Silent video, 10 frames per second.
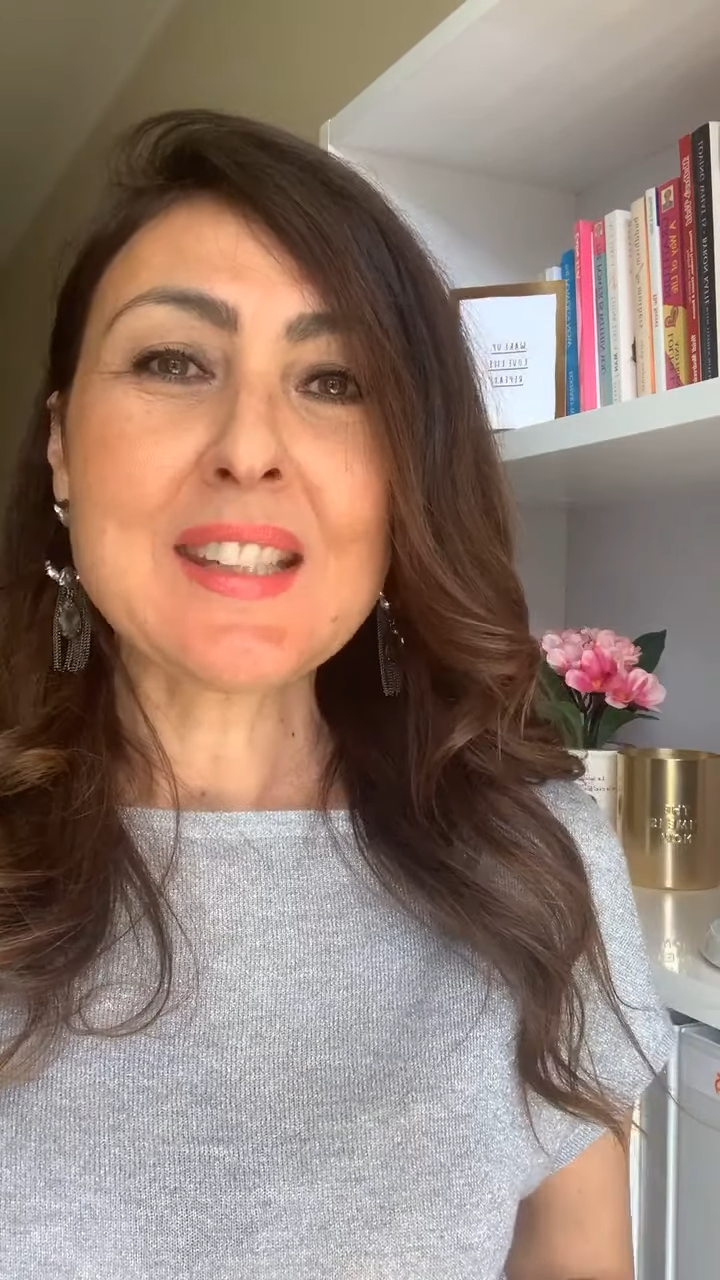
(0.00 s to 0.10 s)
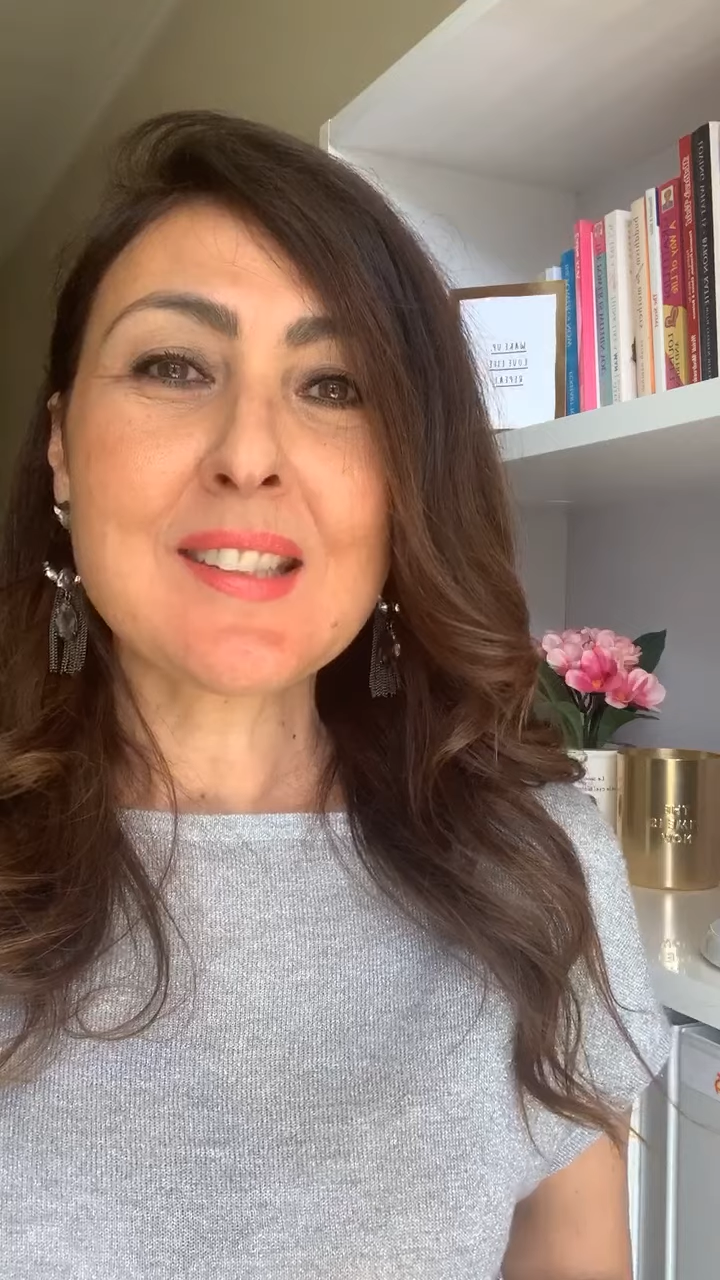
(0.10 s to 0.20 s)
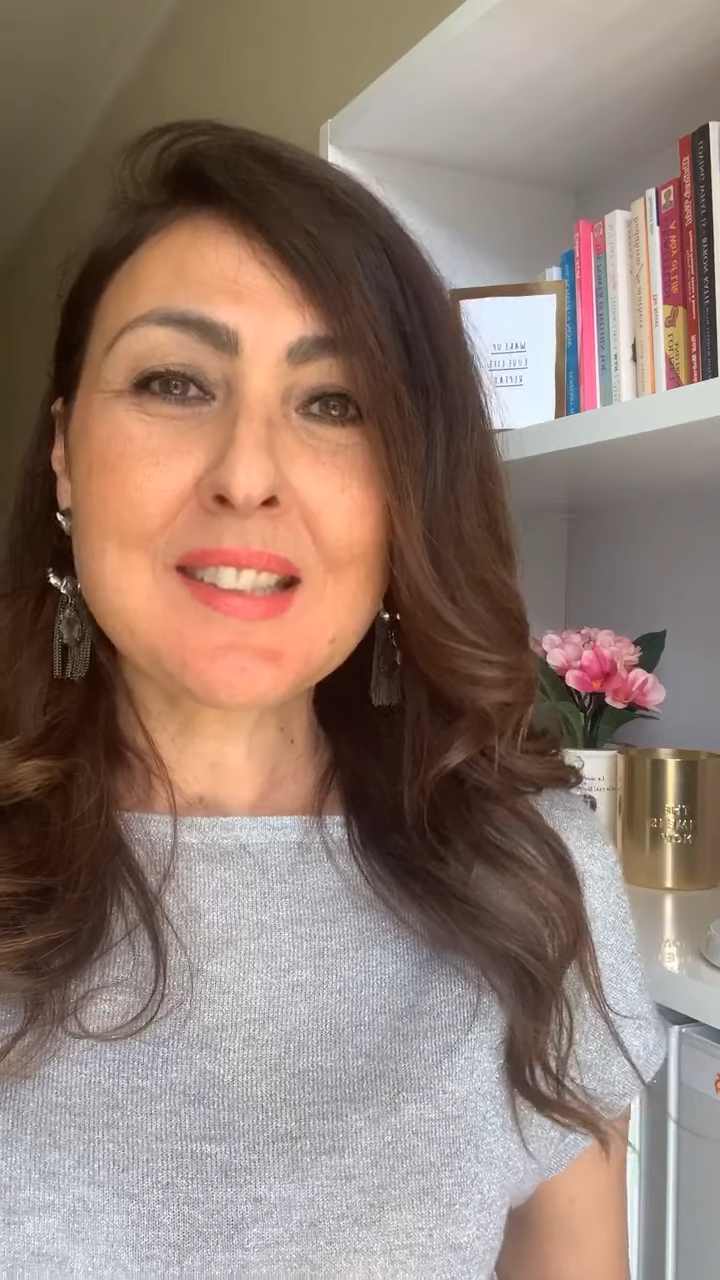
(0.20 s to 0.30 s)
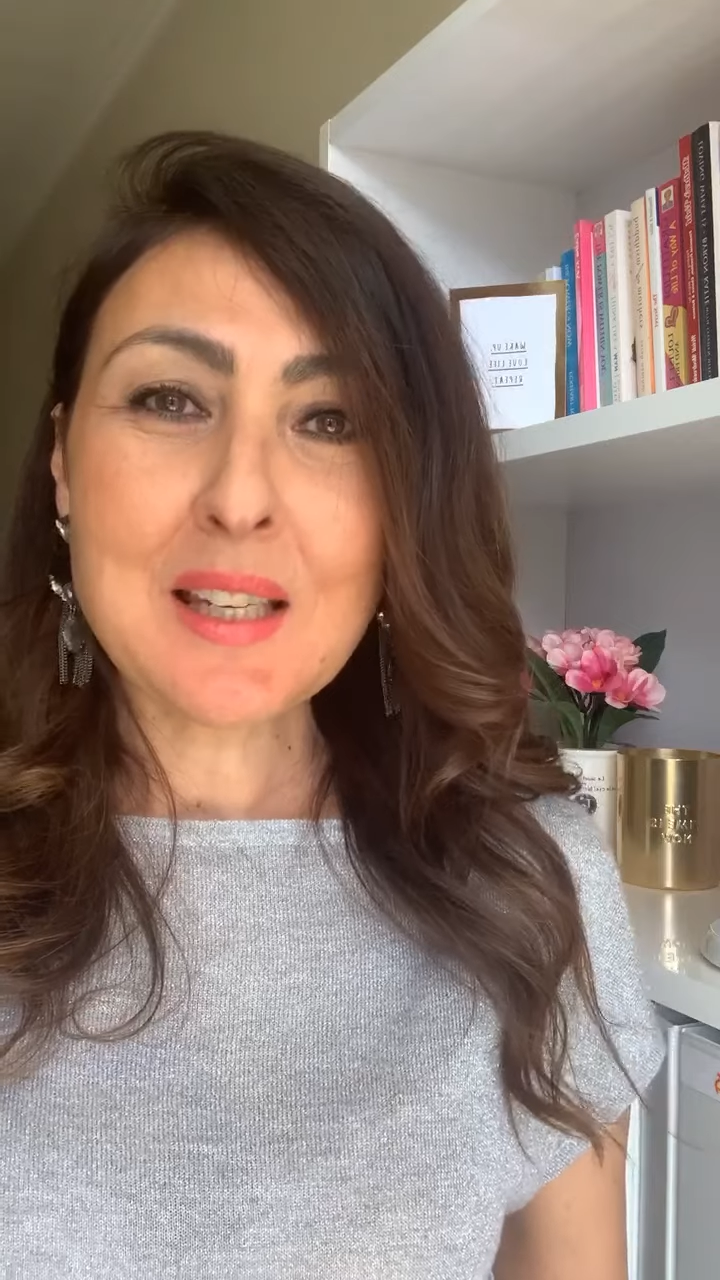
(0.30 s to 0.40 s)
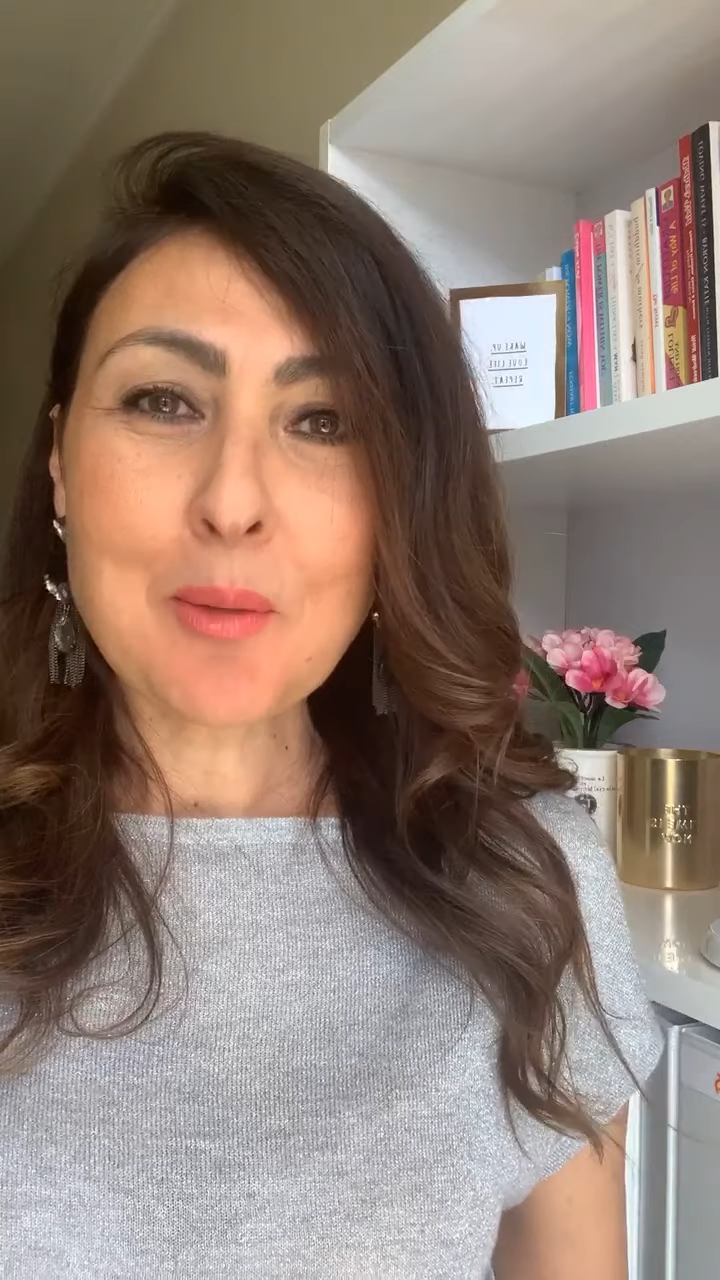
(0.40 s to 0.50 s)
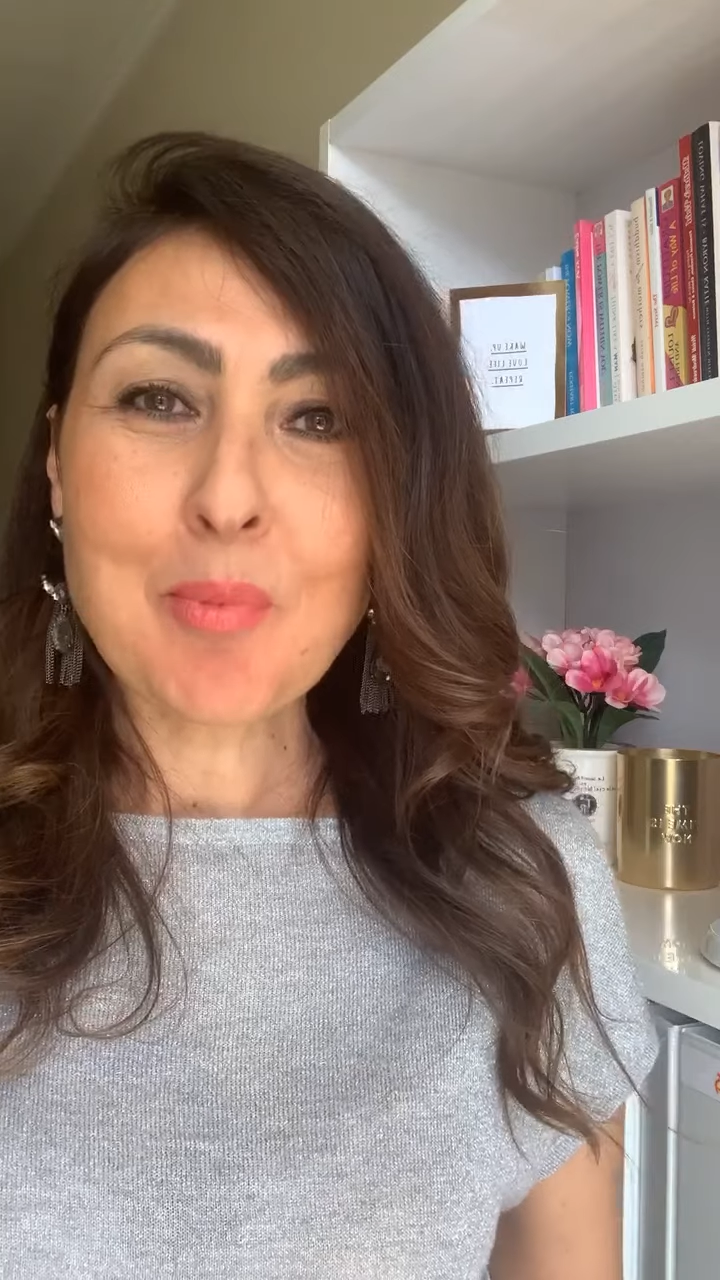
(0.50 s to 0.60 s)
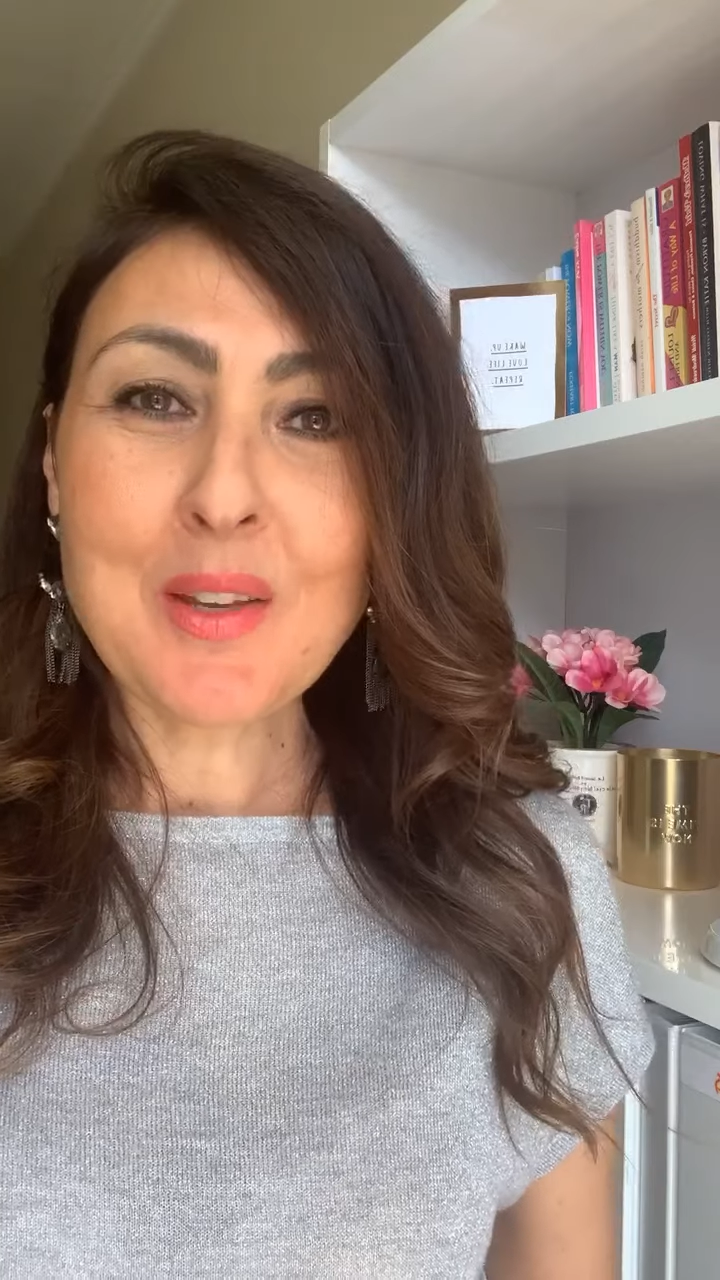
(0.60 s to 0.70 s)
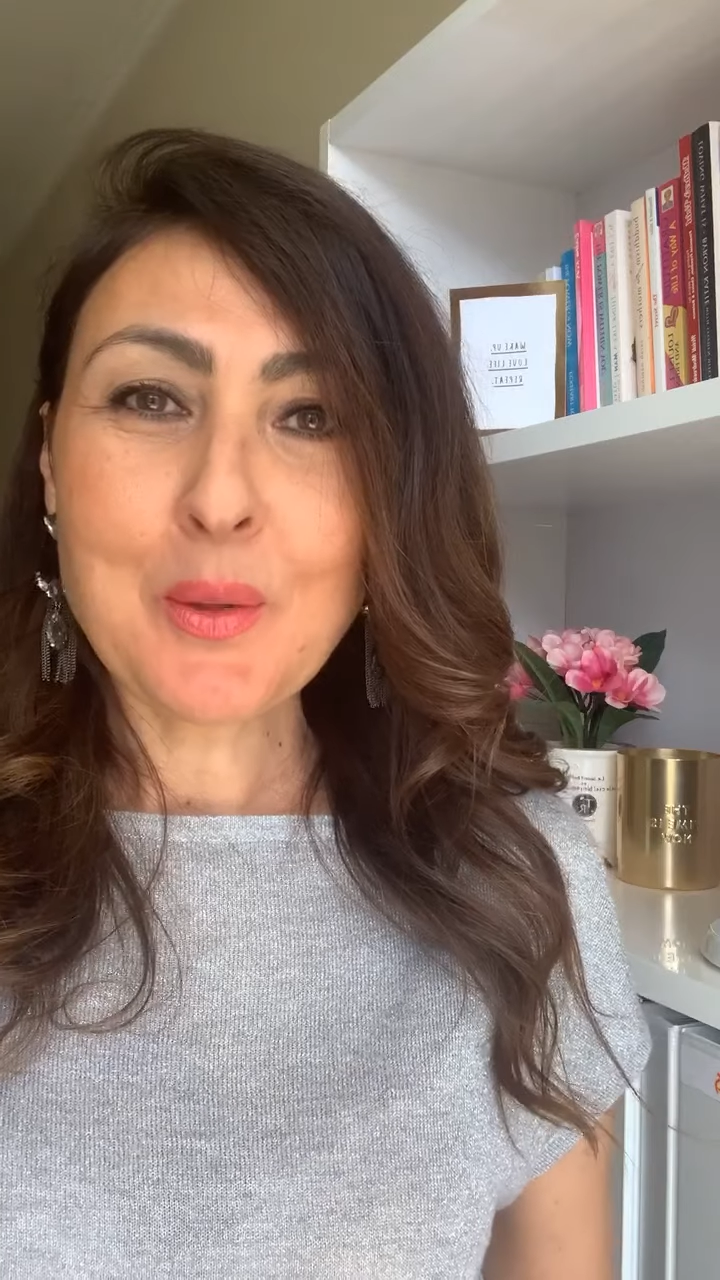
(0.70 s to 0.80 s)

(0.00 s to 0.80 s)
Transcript: to celebrate